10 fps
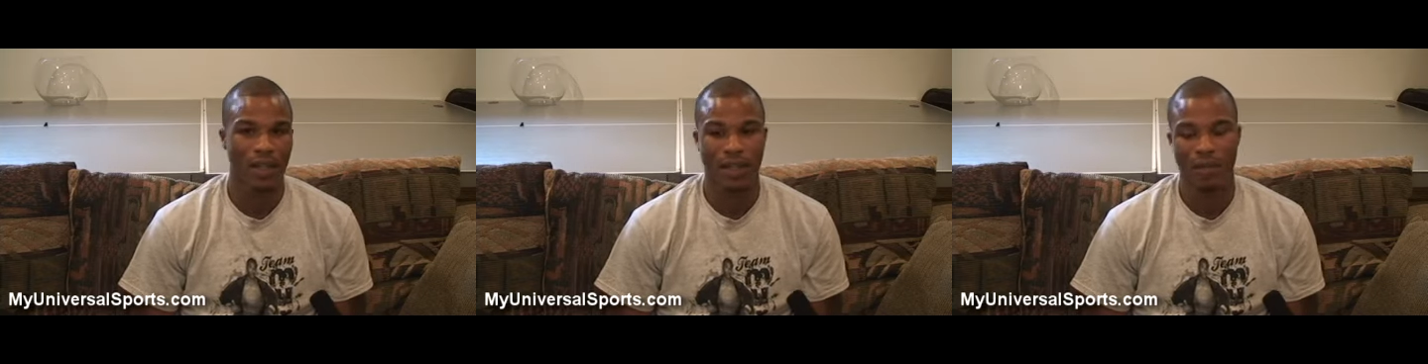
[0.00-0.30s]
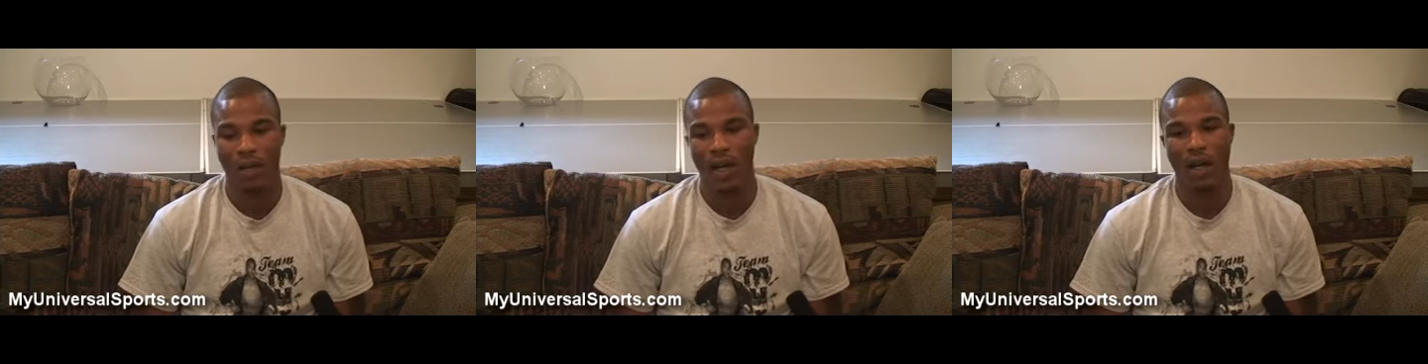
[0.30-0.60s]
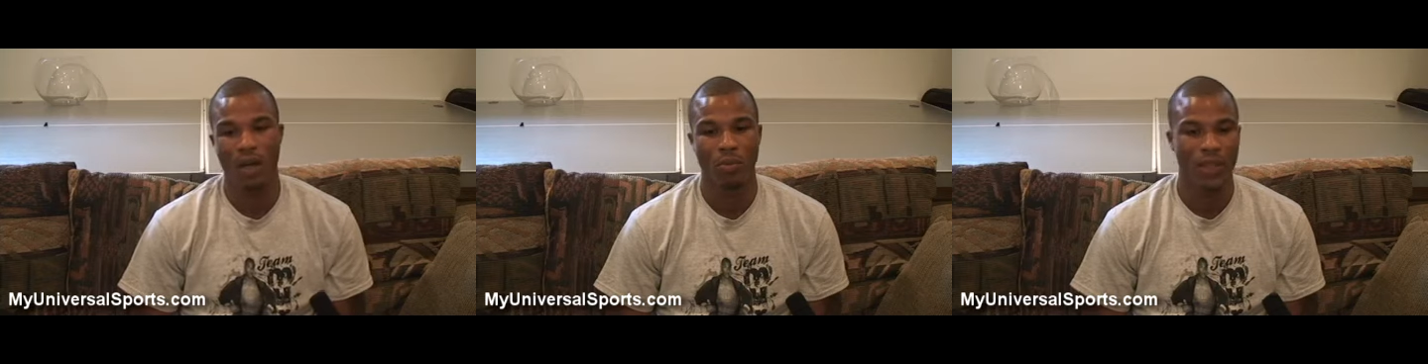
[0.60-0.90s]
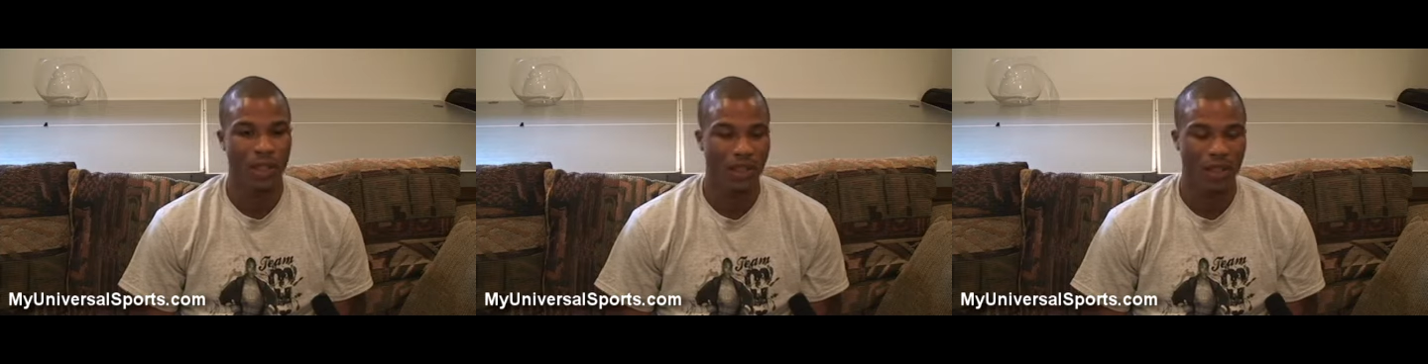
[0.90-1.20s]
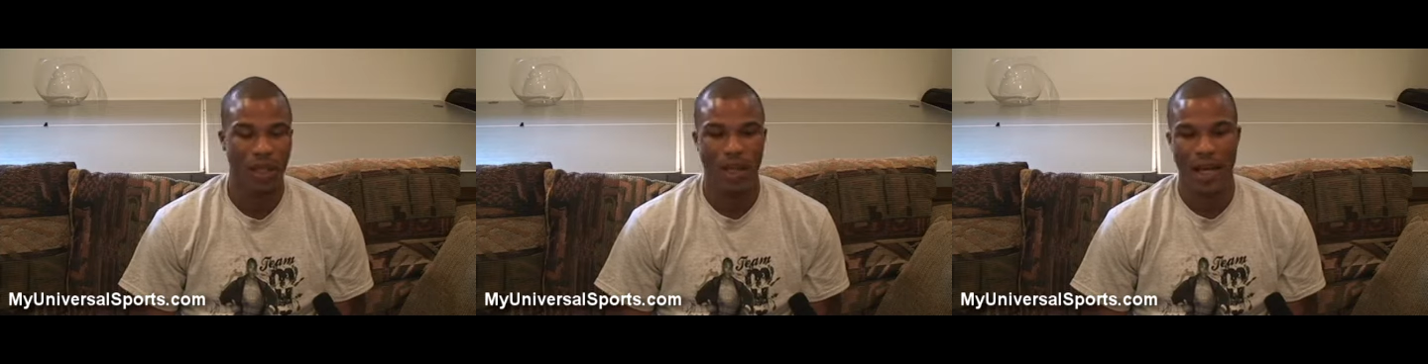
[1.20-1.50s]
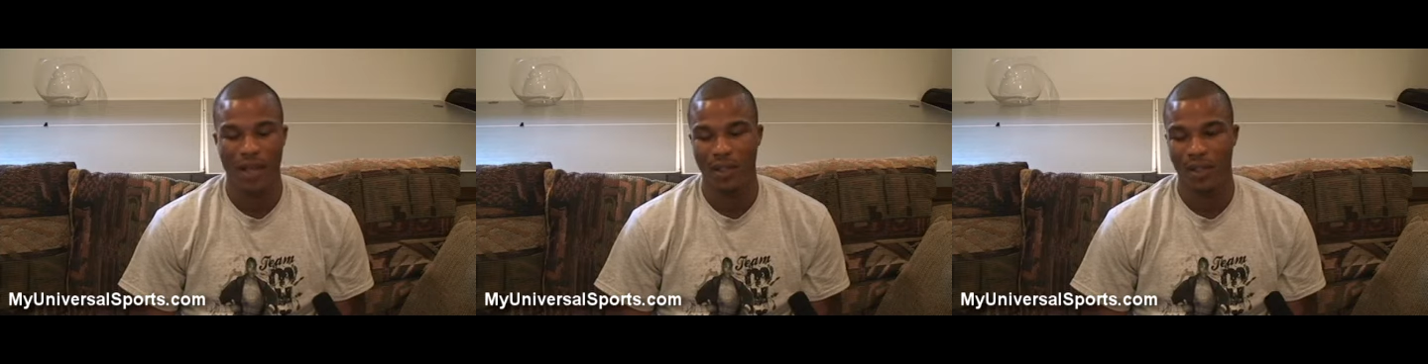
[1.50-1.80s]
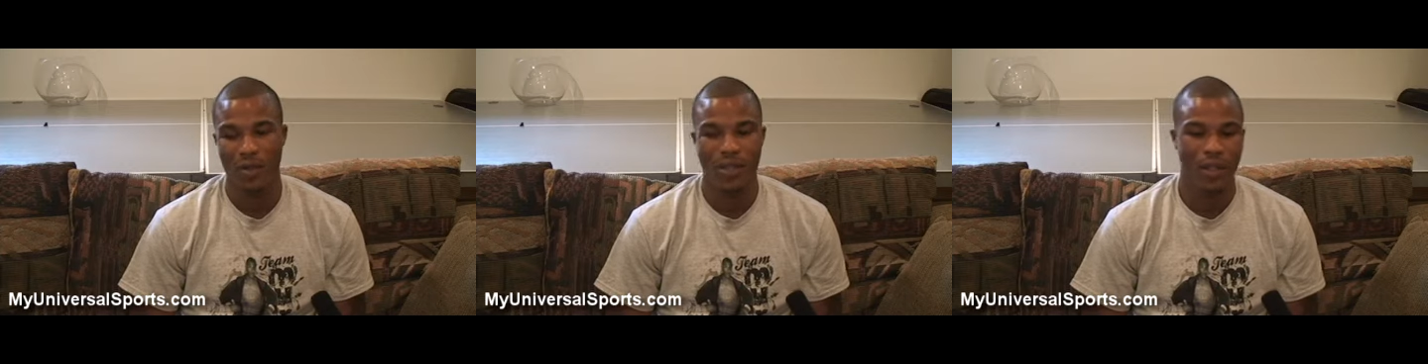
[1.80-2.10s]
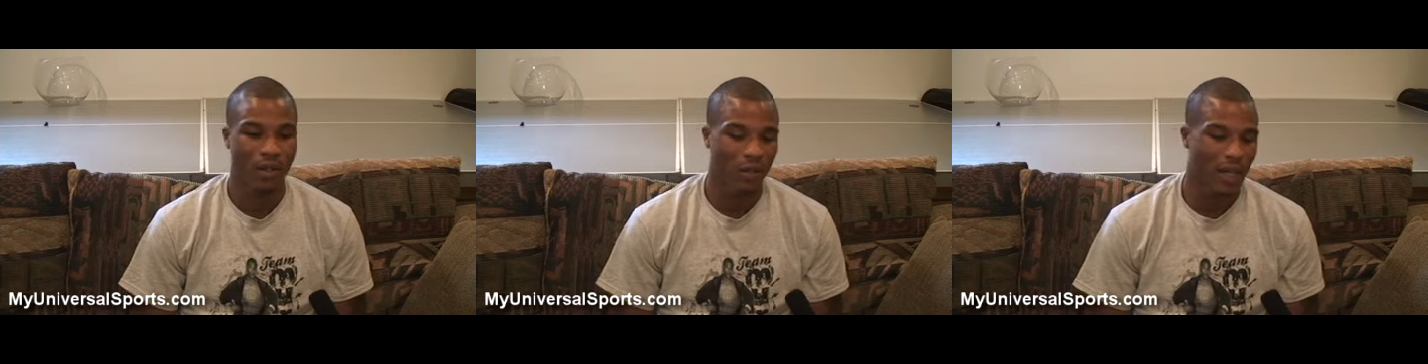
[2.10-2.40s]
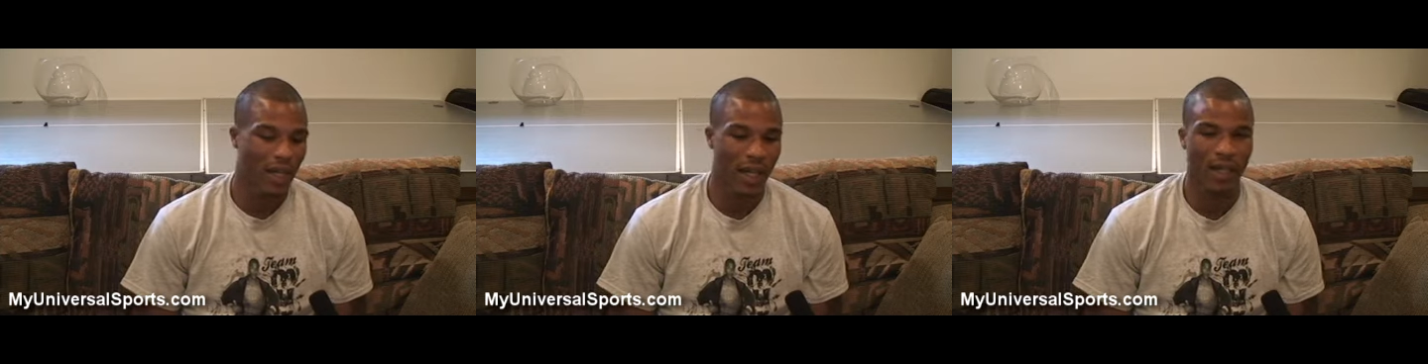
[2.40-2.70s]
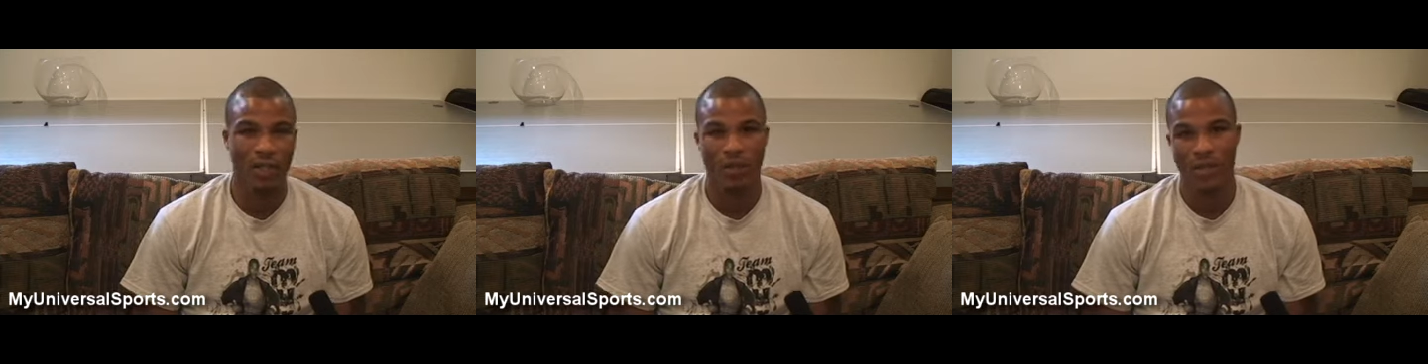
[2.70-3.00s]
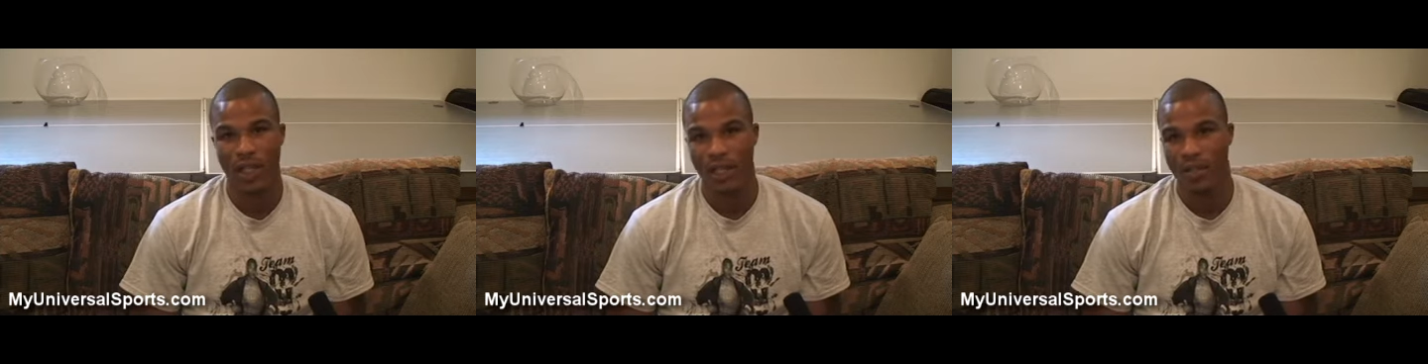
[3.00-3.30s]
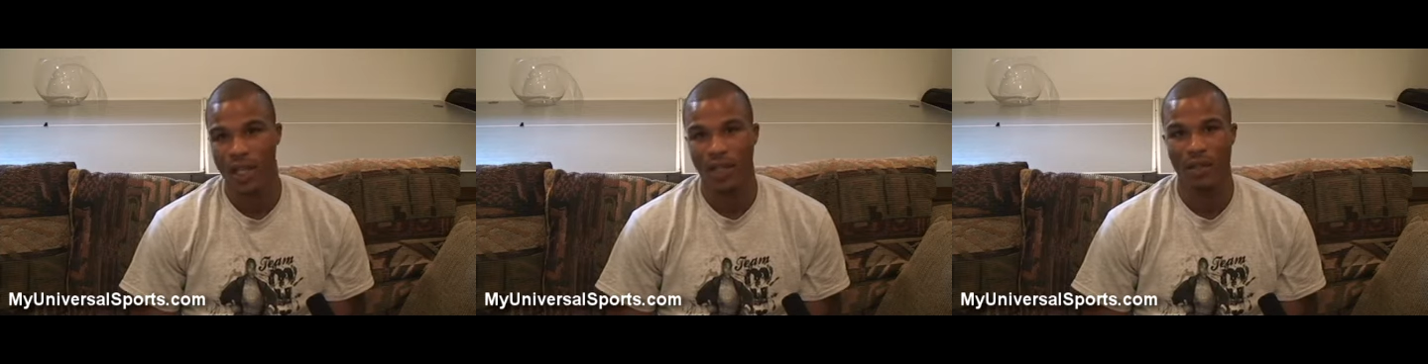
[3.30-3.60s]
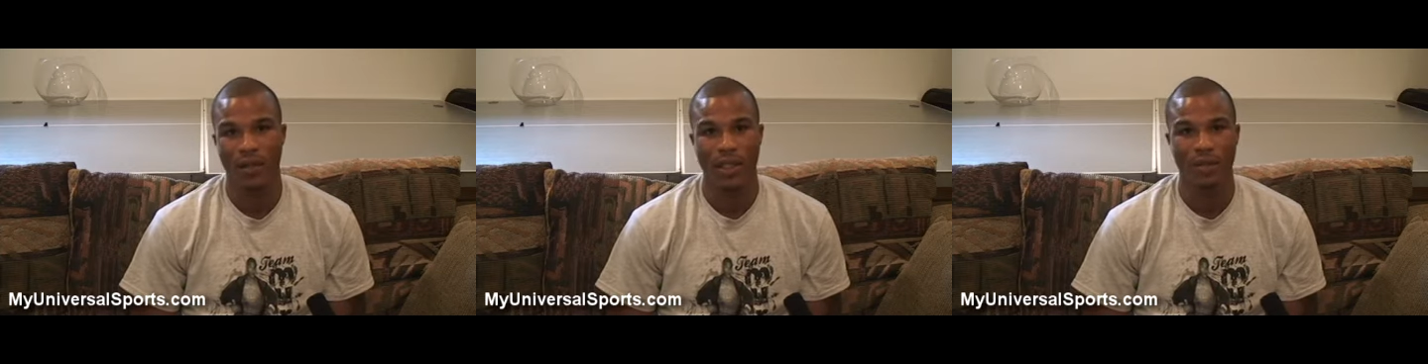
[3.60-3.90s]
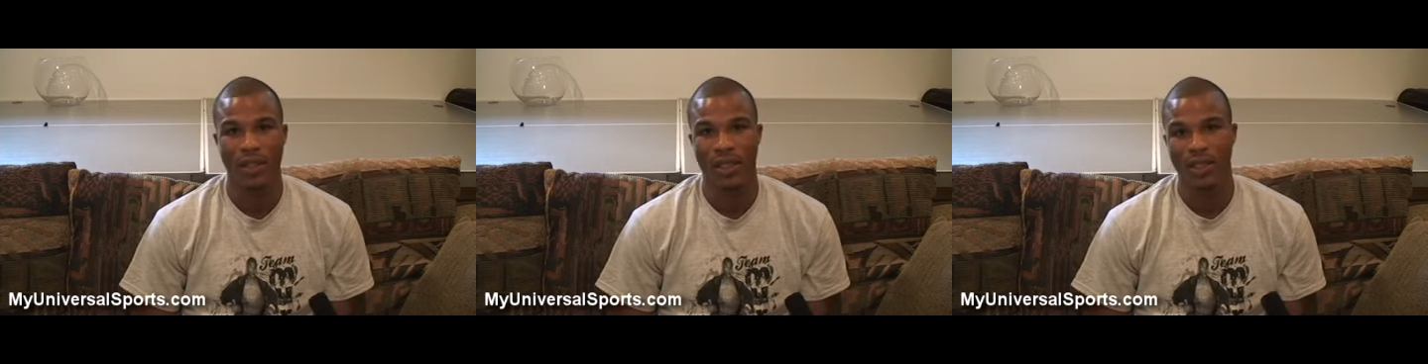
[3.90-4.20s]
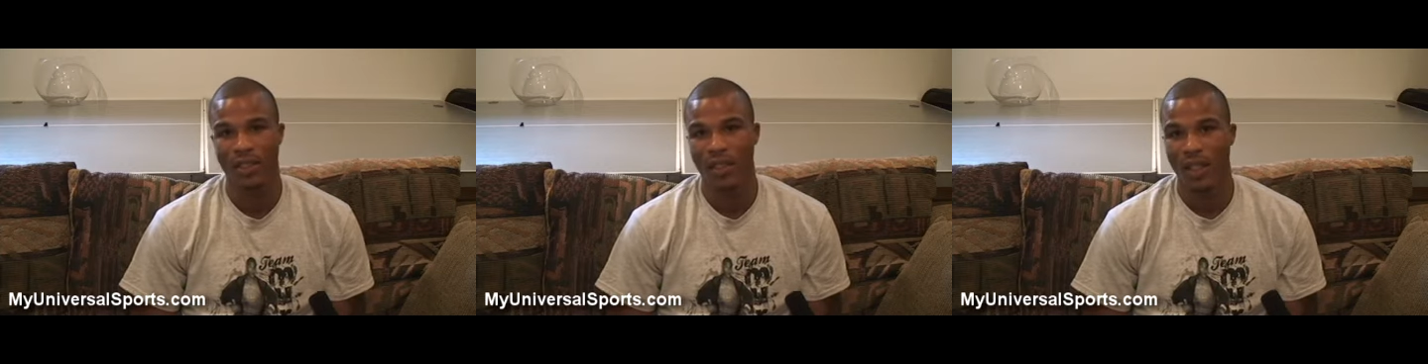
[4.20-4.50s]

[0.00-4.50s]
and by all means I can use it in the ring, I can use it outside the ring, because